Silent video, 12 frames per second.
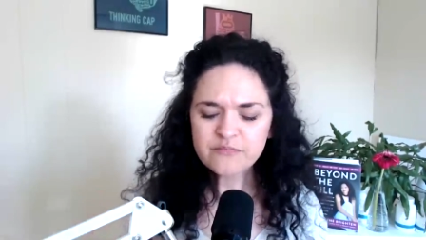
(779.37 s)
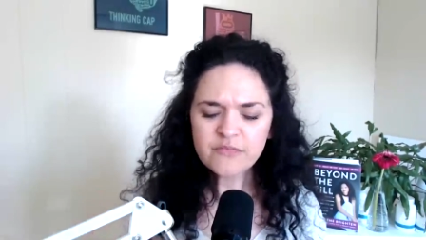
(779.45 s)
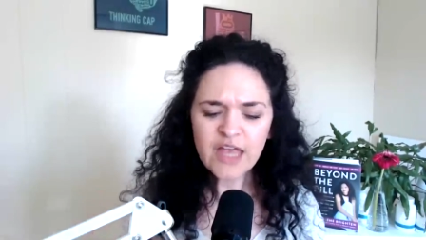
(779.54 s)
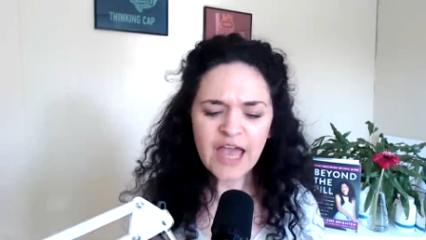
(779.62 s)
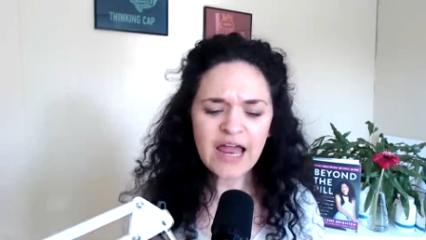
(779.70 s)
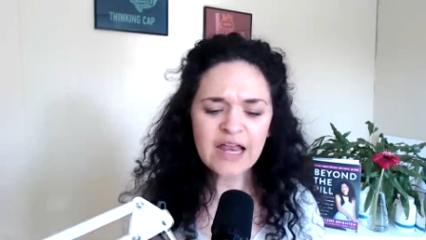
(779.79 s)

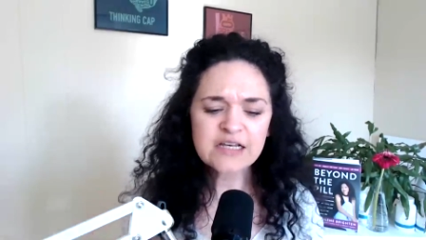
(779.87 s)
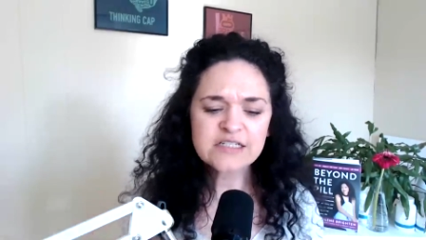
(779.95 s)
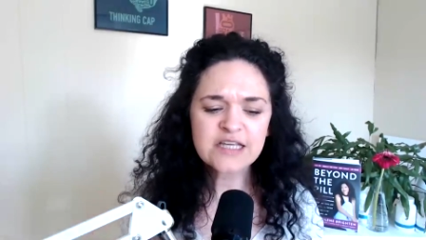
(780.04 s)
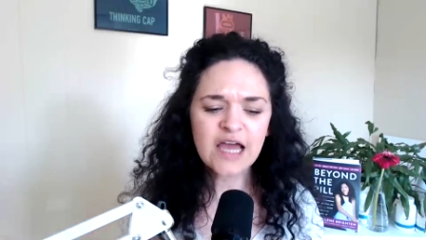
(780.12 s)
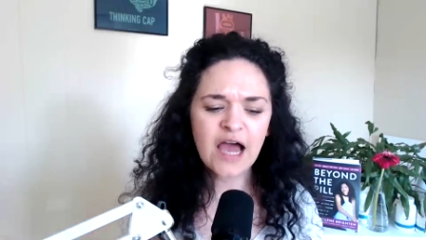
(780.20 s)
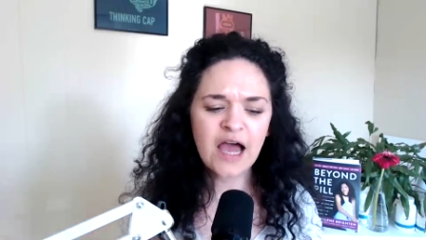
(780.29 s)
And
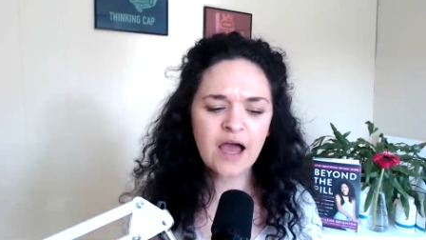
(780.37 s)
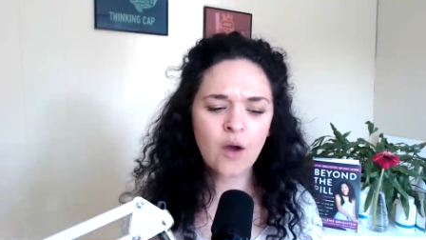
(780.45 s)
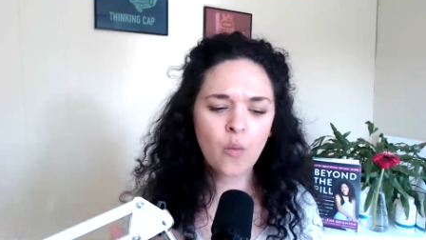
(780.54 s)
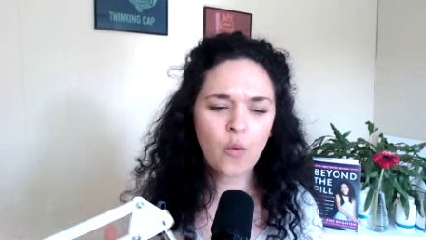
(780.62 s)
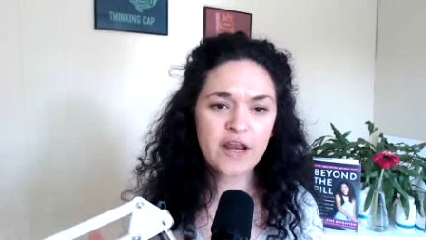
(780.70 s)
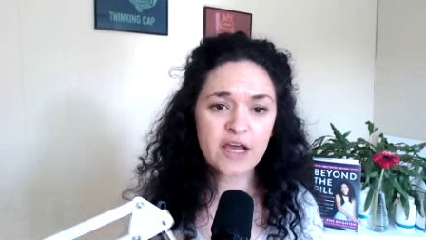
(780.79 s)

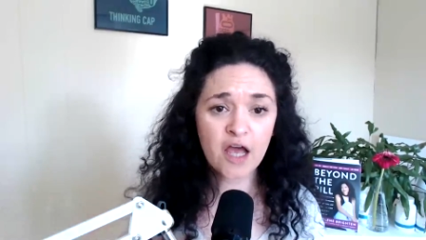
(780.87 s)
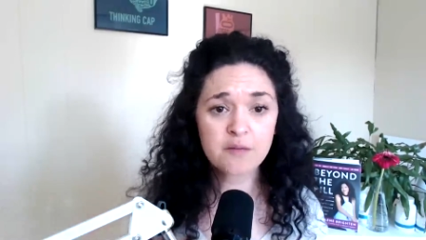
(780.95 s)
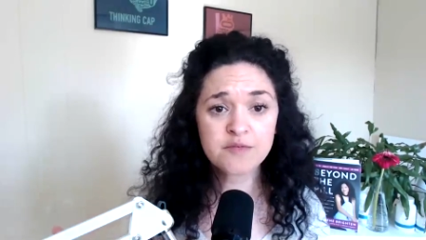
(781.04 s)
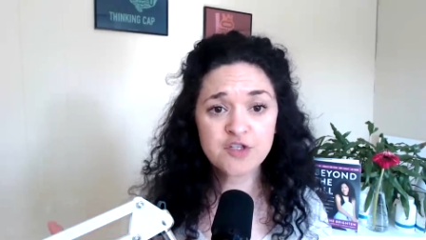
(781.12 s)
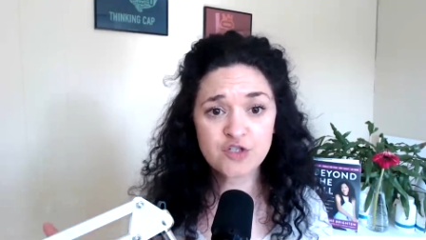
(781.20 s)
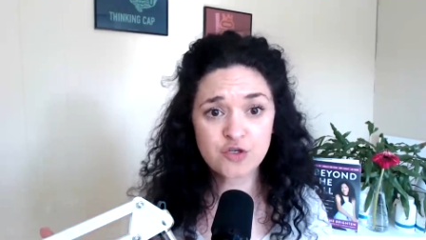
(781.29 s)
when it comes
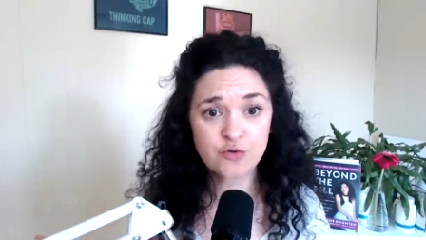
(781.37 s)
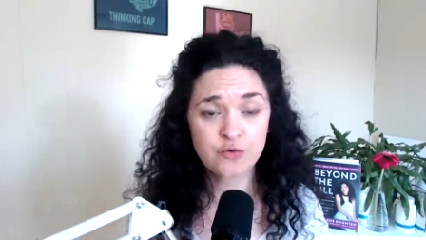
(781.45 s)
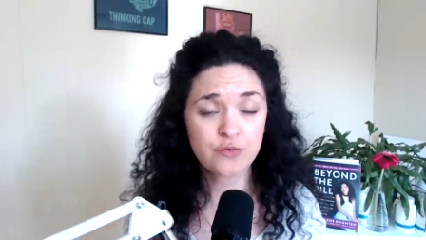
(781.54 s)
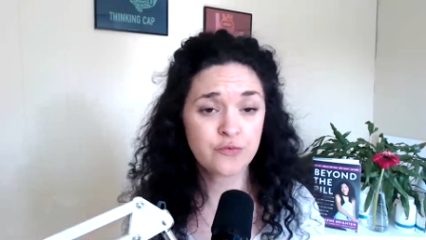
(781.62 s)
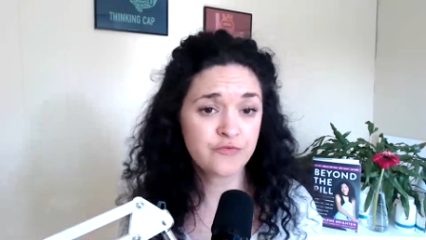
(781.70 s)
to